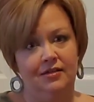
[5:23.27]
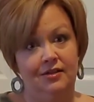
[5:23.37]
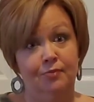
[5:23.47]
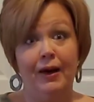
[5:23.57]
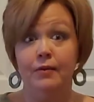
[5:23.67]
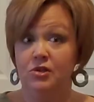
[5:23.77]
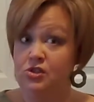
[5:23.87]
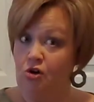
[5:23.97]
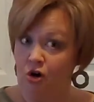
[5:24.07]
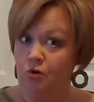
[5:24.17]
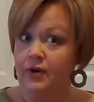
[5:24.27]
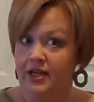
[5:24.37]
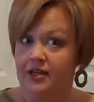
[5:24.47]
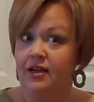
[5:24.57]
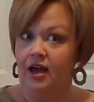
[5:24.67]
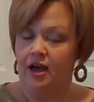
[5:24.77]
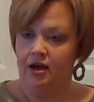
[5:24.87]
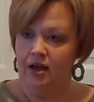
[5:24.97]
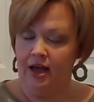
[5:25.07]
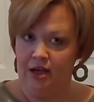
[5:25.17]
The Bible is R-rated,
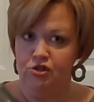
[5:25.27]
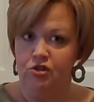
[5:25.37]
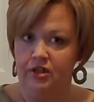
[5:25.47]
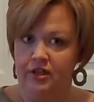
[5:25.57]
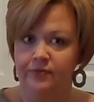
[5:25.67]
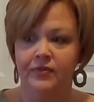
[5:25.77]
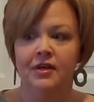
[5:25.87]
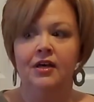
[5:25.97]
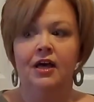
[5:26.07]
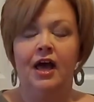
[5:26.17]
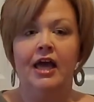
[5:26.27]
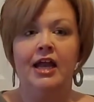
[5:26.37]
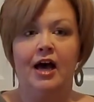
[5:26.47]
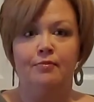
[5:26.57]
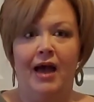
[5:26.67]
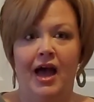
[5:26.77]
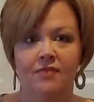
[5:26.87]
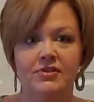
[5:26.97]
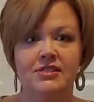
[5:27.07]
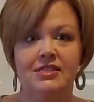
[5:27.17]
actually, and I'm
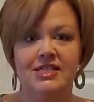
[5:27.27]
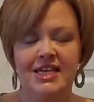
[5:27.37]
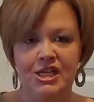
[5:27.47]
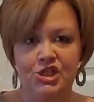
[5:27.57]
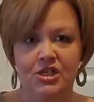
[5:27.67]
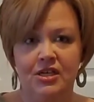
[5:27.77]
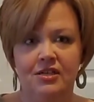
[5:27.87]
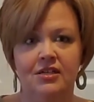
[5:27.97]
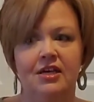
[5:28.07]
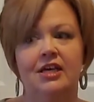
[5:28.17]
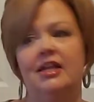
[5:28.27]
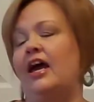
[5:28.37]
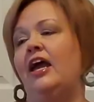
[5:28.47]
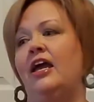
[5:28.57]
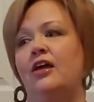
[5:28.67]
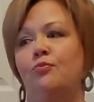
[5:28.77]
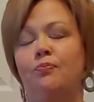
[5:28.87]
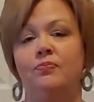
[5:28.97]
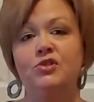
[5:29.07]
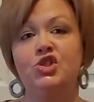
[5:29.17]
having to teach it in a
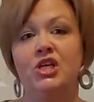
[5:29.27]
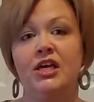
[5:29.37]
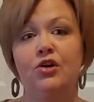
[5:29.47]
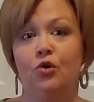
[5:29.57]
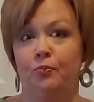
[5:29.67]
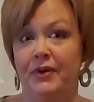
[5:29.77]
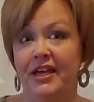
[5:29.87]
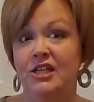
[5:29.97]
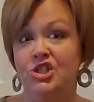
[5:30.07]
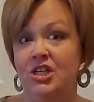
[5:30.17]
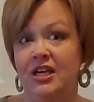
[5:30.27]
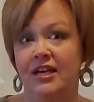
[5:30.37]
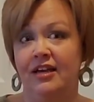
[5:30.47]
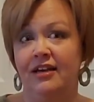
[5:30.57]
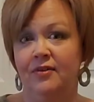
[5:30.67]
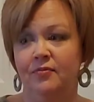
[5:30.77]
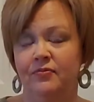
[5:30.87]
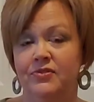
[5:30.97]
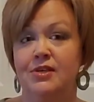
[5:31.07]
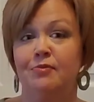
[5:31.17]
G or PG.
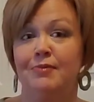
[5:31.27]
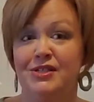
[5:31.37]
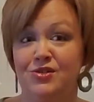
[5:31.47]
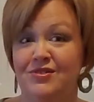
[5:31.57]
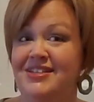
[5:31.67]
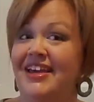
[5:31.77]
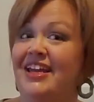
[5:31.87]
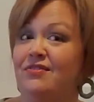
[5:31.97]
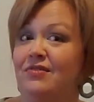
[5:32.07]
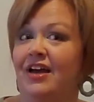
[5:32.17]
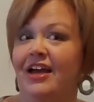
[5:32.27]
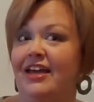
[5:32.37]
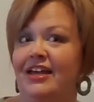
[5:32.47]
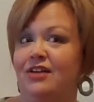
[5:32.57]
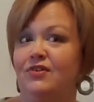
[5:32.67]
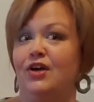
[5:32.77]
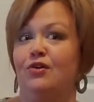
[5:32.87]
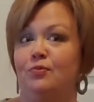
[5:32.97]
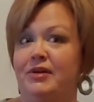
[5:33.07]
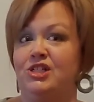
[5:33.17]
Some of my students I can't even go
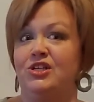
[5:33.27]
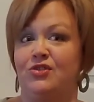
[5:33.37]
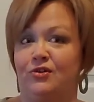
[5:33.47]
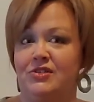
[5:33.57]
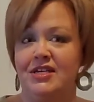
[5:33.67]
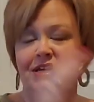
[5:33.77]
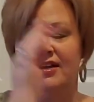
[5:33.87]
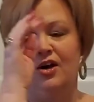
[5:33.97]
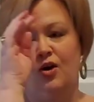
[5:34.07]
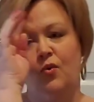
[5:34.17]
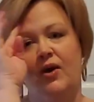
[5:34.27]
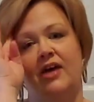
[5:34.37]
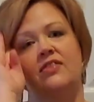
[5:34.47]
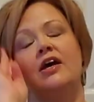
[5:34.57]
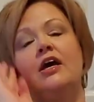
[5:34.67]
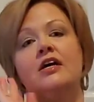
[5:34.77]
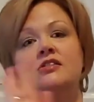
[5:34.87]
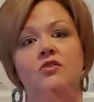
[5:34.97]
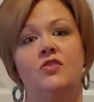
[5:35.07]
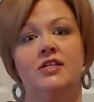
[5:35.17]
to PG-13 with. And
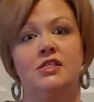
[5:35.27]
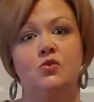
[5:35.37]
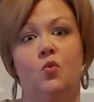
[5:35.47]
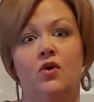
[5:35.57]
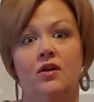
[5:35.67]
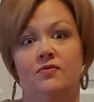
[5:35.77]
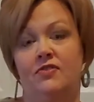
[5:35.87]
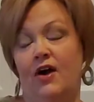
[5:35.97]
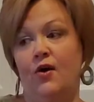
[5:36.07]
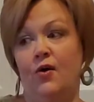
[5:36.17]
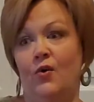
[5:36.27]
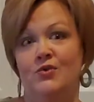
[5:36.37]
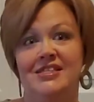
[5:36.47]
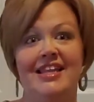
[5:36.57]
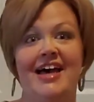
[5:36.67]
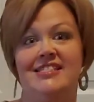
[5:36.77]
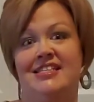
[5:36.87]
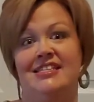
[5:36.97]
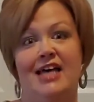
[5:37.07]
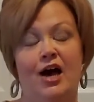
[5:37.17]
so this is one of those
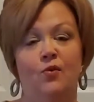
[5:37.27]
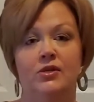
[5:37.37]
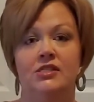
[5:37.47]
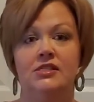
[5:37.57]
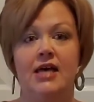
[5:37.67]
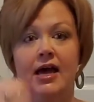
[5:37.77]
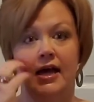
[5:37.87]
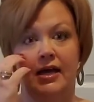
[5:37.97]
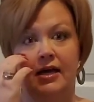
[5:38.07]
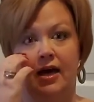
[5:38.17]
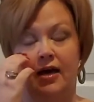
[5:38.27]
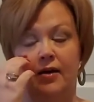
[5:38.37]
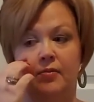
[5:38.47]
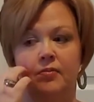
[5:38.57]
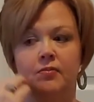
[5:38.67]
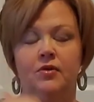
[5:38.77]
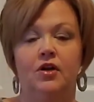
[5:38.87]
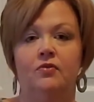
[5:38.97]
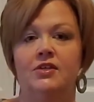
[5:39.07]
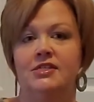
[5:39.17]
lessons I would say,
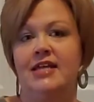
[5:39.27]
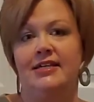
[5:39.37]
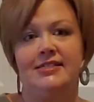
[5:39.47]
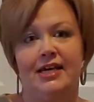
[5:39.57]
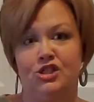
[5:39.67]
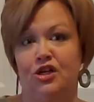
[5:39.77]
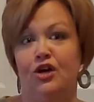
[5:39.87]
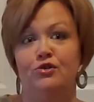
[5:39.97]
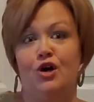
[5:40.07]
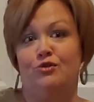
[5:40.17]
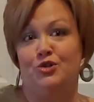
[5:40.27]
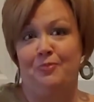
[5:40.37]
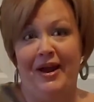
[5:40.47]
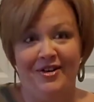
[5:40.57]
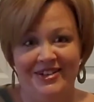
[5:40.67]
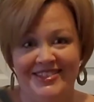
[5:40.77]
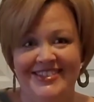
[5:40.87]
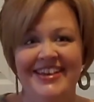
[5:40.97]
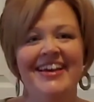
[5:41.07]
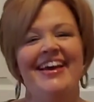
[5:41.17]
this next section, go talk to your parents.
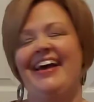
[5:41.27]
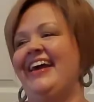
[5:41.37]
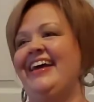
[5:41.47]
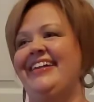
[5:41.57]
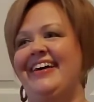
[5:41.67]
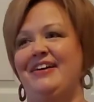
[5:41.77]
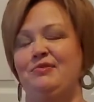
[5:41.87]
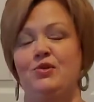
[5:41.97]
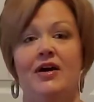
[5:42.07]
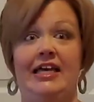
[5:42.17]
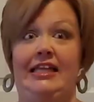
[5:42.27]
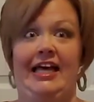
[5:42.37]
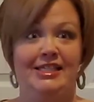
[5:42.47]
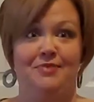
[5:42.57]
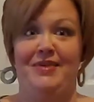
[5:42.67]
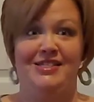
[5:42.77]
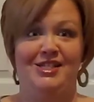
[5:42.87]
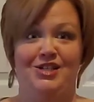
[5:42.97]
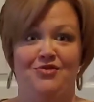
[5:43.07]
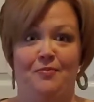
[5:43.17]
And so I get lots of
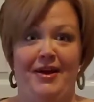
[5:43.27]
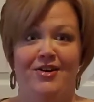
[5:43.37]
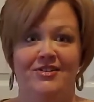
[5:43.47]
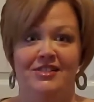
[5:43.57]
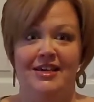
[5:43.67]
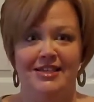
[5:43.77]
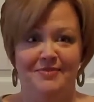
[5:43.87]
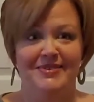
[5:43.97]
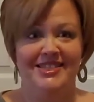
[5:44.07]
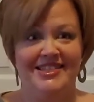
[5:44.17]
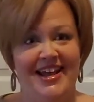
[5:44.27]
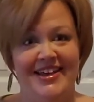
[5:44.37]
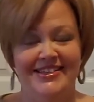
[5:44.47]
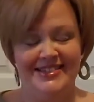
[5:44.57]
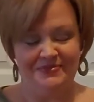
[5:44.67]
messages from parents. Thanks, Mrs. Nance.